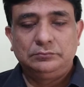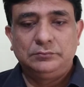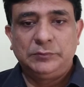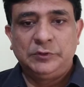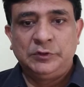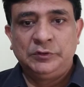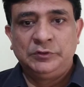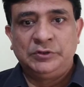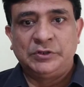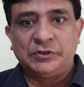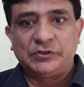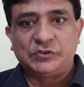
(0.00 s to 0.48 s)

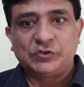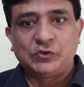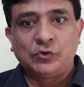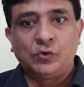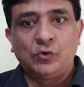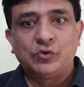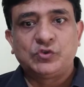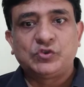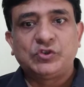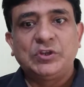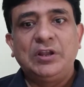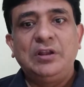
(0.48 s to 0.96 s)
The
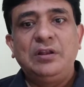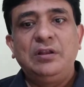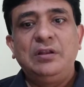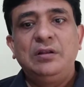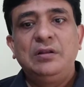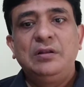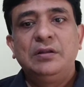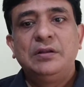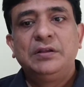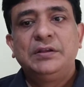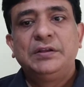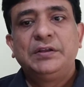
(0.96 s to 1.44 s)

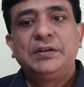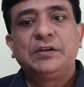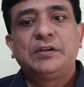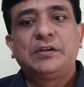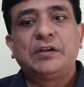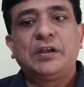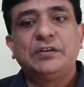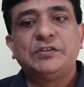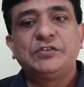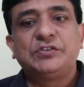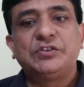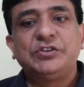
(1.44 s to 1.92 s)
social
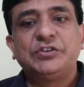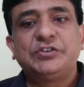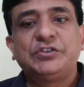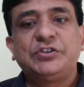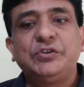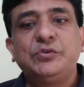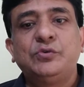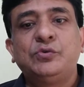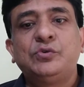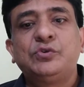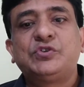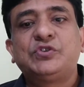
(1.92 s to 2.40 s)

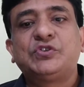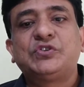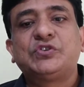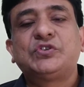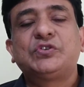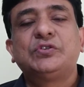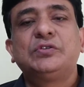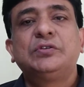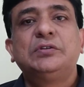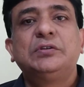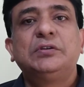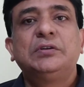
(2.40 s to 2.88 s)

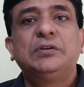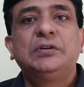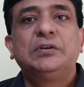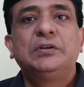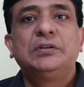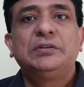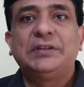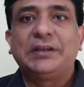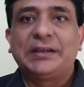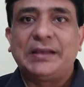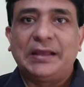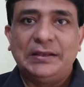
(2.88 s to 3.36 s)
constitutes
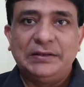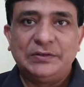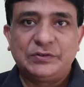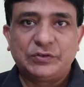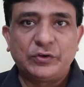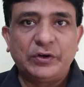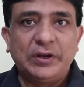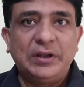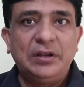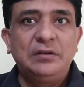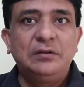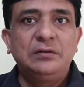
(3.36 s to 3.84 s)
the
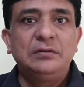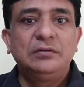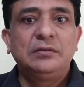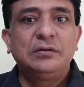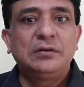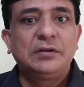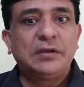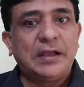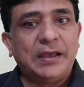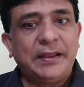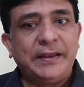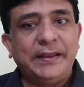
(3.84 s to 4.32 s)
cultural,
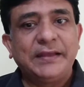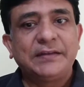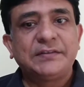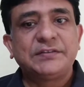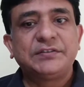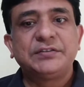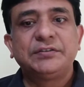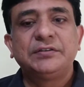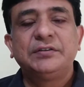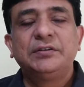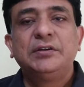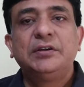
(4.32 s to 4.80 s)

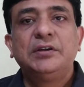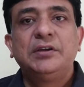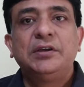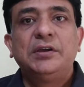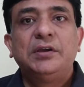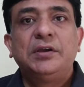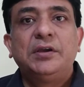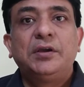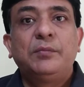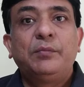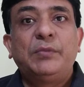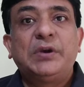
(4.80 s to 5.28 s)
correct?
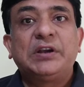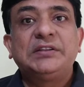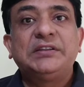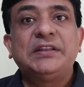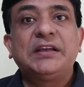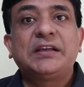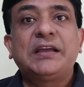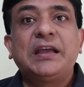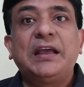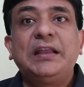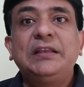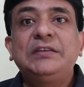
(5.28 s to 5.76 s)
But
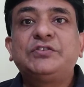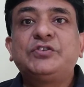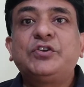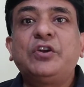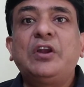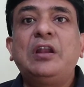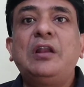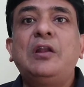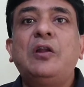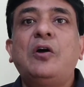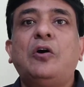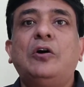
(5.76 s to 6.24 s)
the
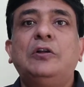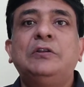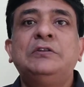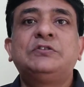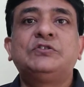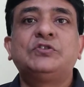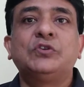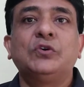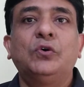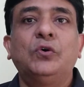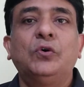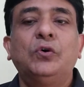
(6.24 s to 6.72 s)
cultural
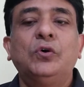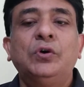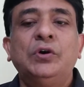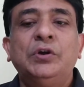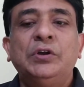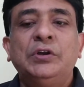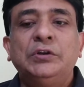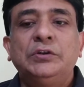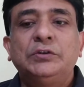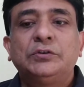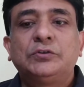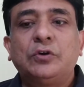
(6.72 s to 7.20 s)
also
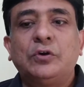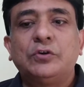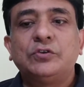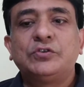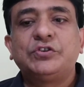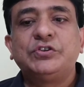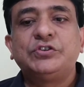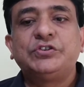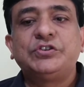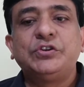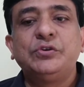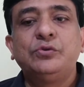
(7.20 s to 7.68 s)

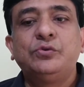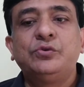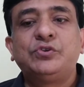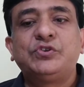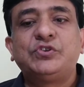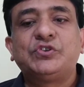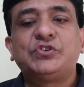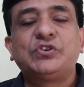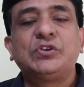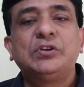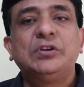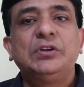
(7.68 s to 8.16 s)

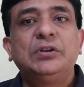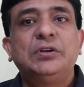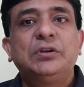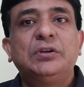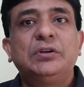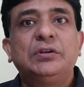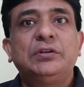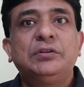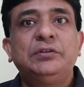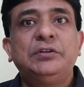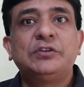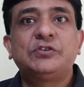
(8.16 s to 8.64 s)
constitutes
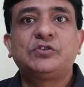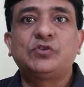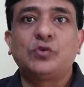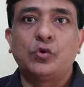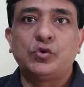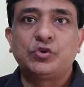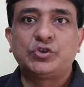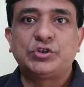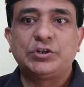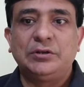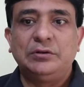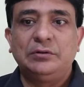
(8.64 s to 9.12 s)
the
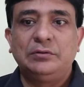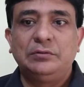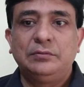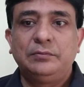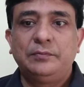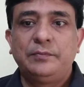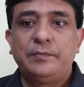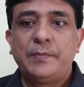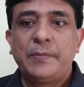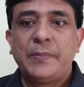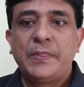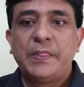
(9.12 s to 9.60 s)
social.
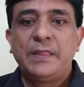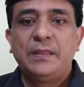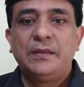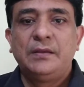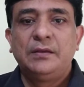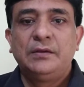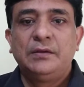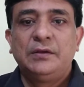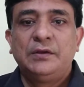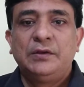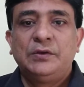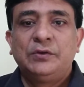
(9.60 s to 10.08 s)

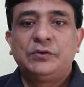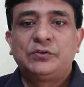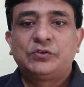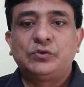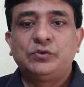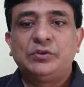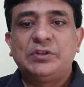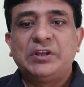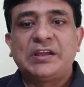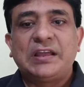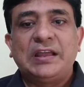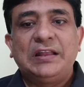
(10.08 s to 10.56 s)

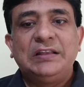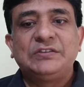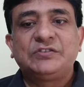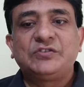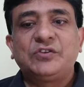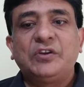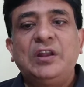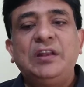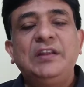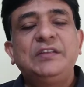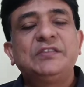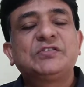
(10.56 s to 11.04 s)
So the
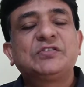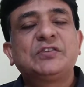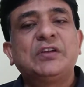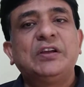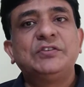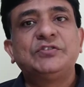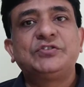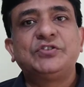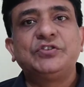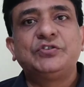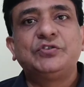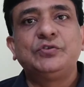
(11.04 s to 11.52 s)
cultural is
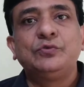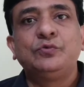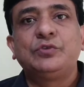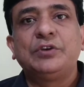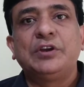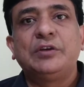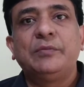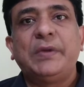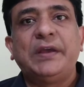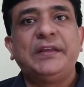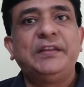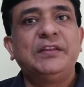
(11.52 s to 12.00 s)

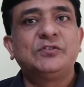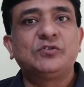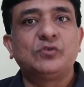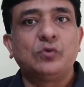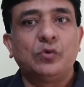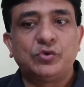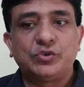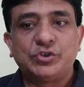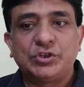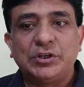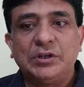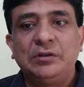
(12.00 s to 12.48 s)
constituted by the
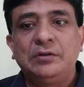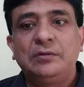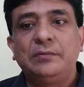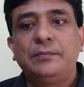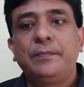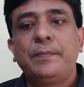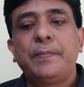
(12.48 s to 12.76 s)
social,